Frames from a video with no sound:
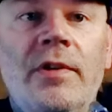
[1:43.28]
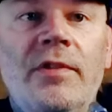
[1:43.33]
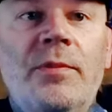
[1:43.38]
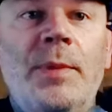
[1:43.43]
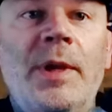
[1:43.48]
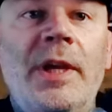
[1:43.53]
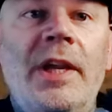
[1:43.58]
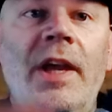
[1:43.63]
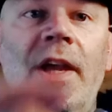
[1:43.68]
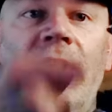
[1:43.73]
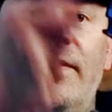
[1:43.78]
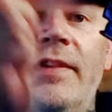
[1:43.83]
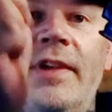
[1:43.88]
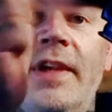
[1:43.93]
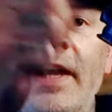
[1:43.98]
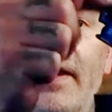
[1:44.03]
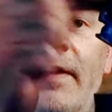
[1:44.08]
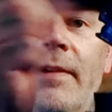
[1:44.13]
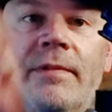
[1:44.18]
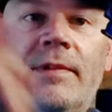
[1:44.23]
spent casing
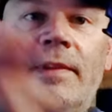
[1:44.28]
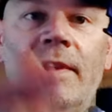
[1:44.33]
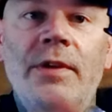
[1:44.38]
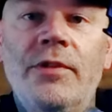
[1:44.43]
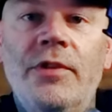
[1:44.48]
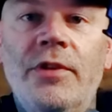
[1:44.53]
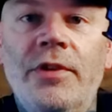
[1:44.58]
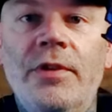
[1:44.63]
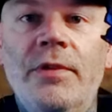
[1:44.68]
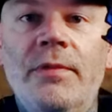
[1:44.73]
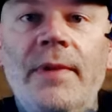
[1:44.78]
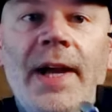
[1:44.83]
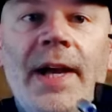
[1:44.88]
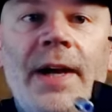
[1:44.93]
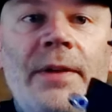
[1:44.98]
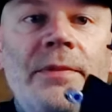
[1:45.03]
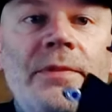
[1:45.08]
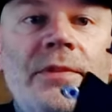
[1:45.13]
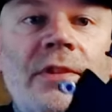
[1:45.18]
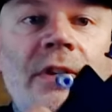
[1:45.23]
out, load your new
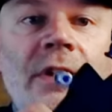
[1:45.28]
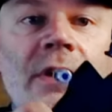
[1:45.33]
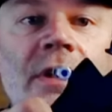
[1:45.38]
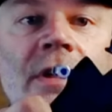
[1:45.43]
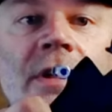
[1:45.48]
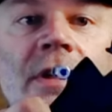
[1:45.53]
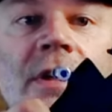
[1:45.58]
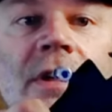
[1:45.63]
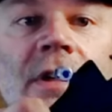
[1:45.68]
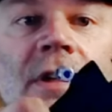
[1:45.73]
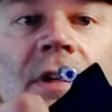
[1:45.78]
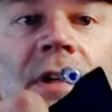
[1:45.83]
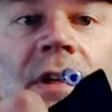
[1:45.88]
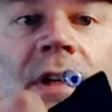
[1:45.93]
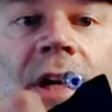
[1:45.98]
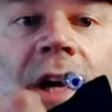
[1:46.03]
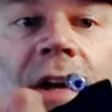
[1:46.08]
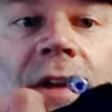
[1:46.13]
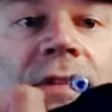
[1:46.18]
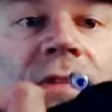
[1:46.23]
round,
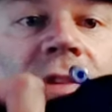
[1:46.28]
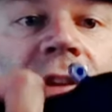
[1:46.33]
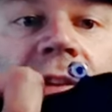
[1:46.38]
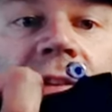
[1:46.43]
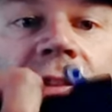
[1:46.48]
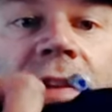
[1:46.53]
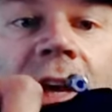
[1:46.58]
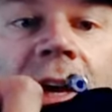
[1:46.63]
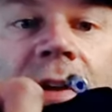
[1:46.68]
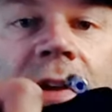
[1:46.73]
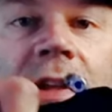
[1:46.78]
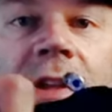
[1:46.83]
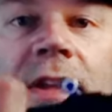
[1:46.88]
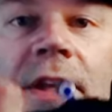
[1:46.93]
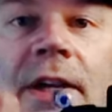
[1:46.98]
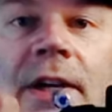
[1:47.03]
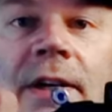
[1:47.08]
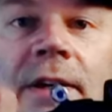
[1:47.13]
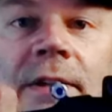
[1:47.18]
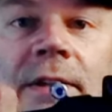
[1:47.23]
kind of seats down in
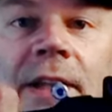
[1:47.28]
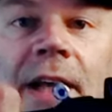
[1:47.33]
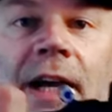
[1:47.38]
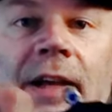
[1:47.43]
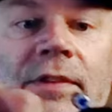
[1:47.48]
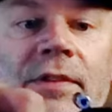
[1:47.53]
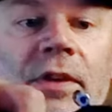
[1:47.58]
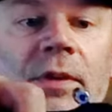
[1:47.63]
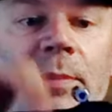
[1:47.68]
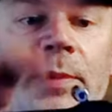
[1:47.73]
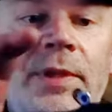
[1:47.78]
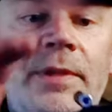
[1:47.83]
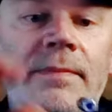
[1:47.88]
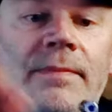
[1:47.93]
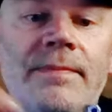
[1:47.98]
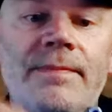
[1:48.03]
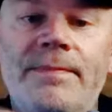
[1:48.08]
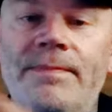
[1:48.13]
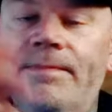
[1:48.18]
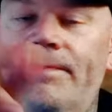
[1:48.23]
there, locks open,
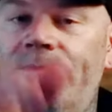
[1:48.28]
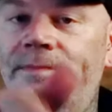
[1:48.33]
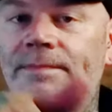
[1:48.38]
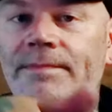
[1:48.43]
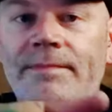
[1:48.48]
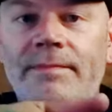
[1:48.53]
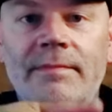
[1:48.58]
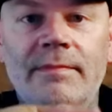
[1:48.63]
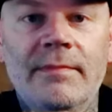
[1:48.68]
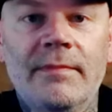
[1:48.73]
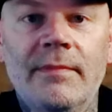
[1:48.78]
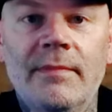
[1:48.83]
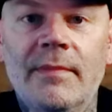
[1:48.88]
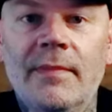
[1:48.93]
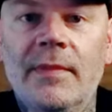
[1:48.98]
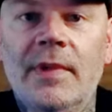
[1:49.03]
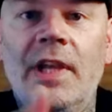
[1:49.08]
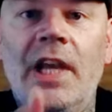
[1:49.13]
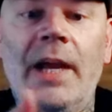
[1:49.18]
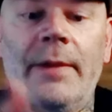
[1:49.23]

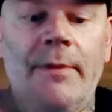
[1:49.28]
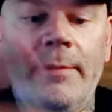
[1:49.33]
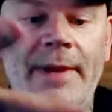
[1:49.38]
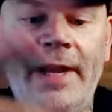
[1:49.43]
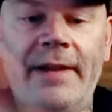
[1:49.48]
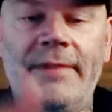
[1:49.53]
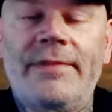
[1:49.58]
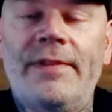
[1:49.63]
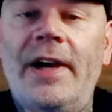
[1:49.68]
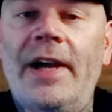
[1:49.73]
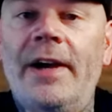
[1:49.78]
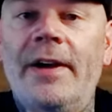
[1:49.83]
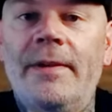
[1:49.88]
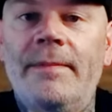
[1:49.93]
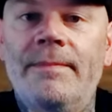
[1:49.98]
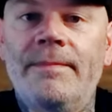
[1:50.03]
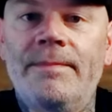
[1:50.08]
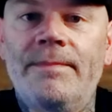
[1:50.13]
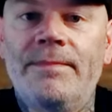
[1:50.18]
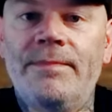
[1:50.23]
hammer back
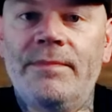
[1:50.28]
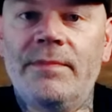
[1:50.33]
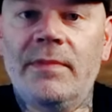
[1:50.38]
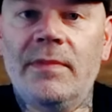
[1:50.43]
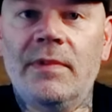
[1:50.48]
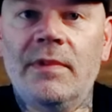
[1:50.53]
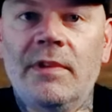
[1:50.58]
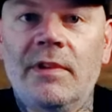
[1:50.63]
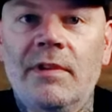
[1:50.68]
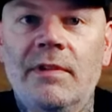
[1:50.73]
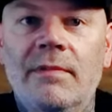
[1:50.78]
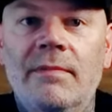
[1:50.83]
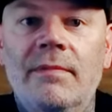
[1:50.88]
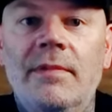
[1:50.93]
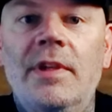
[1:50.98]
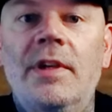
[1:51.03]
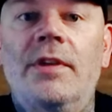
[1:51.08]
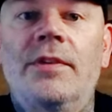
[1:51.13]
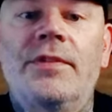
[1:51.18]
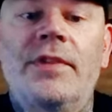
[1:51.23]
fire,
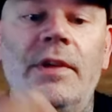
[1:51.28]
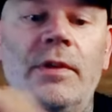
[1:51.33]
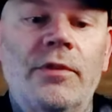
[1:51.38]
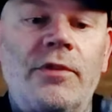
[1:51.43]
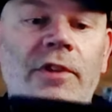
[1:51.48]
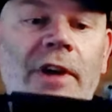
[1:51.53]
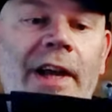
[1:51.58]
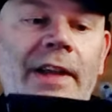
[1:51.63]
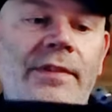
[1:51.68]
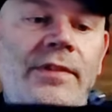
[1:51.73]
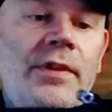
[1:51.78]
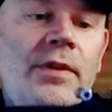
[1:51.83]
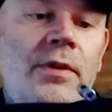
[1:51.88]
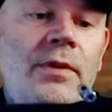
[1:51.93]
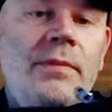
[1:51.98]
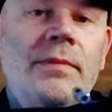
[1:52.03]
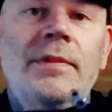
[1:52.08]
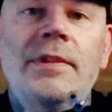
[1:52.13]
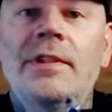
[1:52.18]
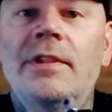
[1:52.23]
you know, single shot.
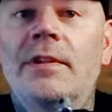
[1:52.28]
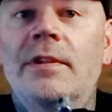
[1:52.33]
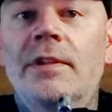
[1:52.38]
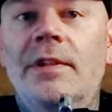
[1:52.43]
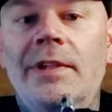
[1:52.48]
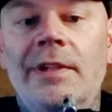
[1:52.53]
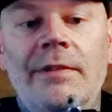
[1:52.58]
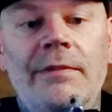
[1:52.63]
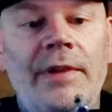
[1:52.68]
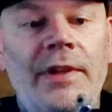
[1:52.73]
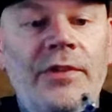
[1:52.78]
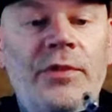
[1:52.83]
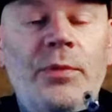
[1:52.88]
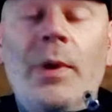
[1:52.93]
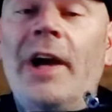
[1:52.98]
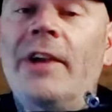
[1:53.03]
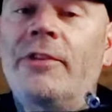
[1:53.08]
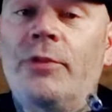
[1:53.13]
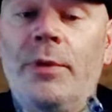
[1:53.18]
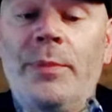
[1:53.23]
So rinse,
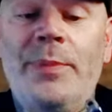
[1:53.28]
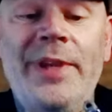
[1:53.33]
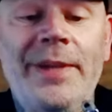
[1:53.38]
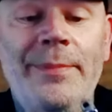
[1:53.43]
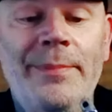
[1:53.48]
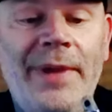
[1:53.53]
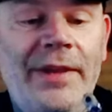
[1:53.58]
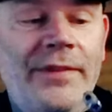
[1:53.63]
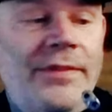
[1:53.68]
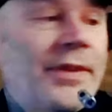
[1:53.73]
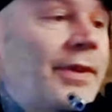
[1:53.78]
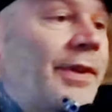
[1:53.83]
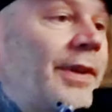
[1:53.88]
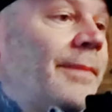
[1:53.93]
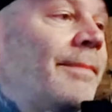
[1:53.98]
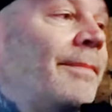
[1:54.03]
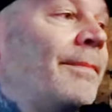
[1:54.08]
wash, repeat, basically.